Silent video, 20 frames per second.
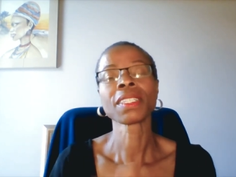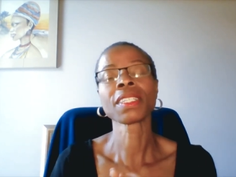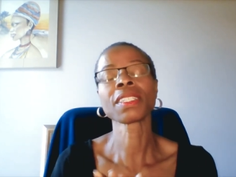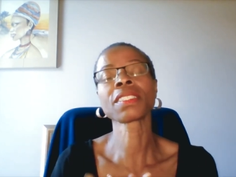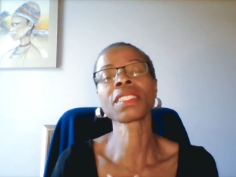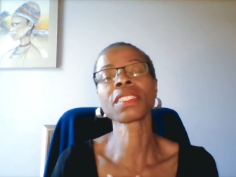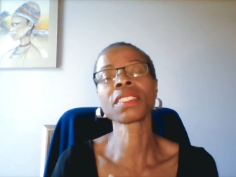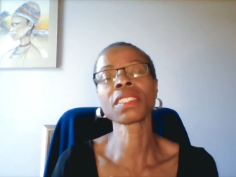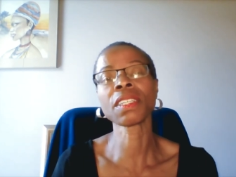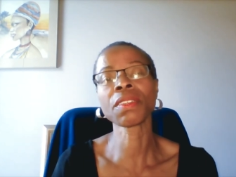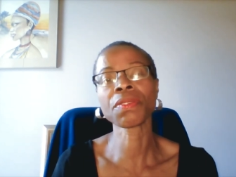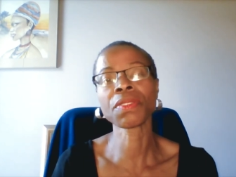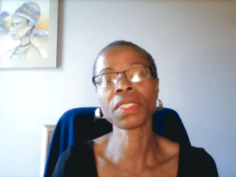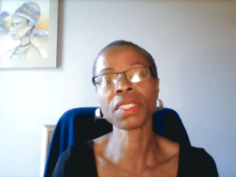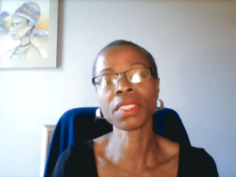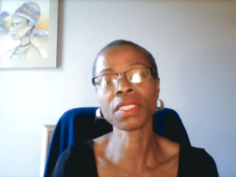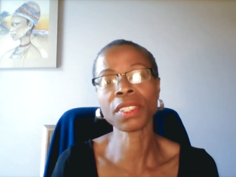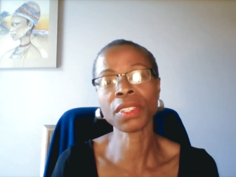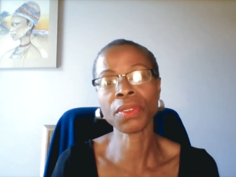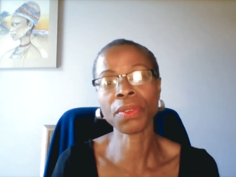This is
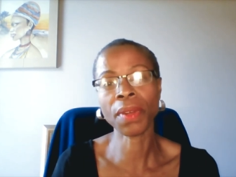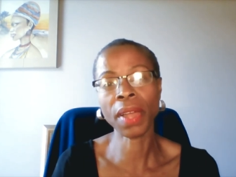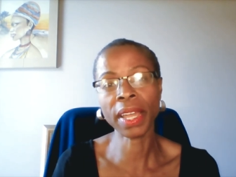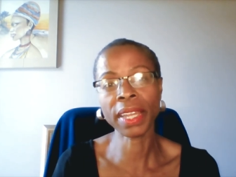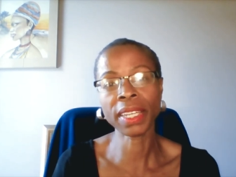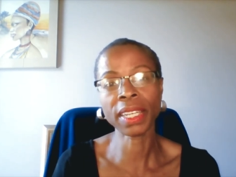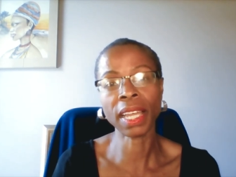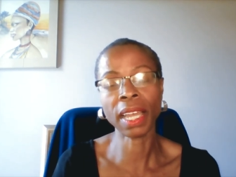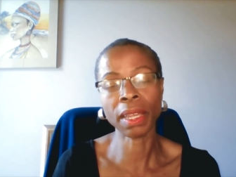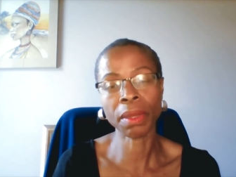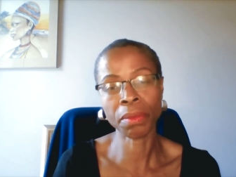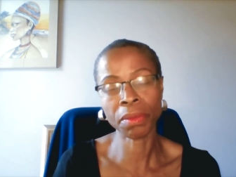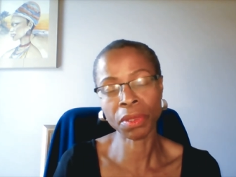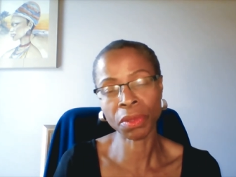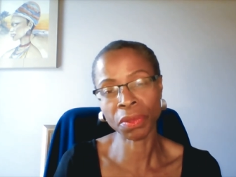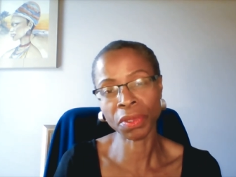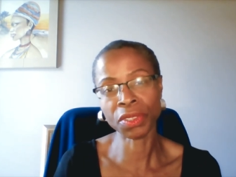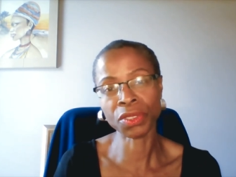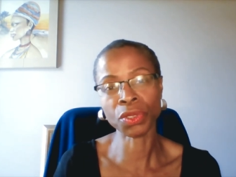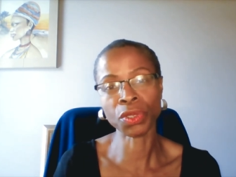Tiffany C. Wright. I am
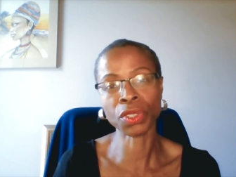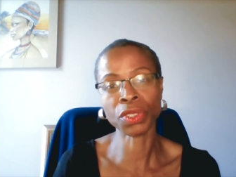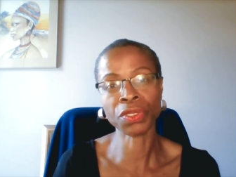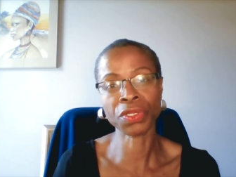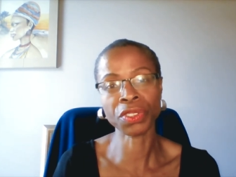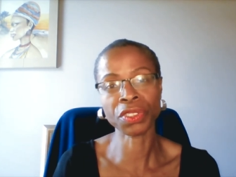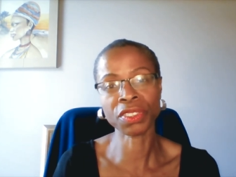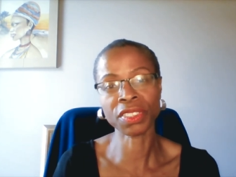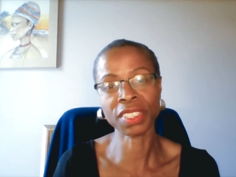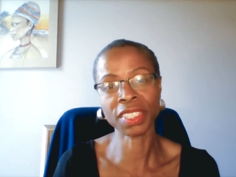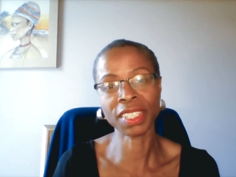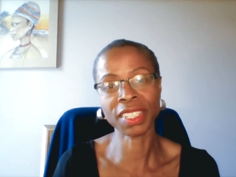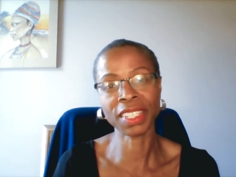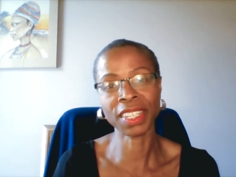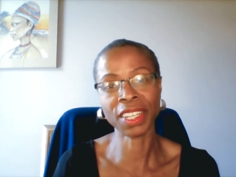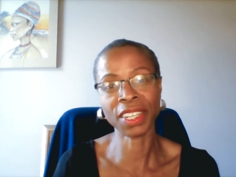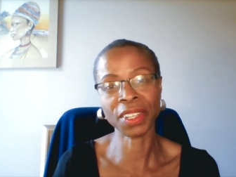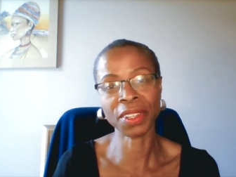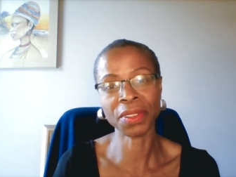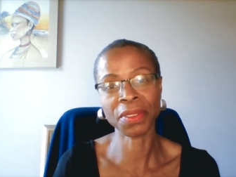the Resourceful
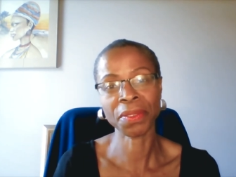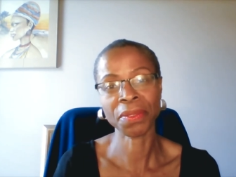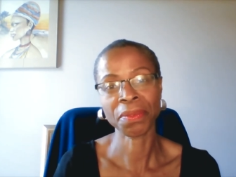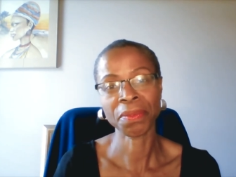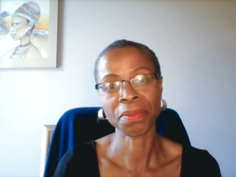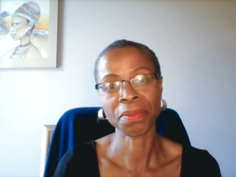CEO.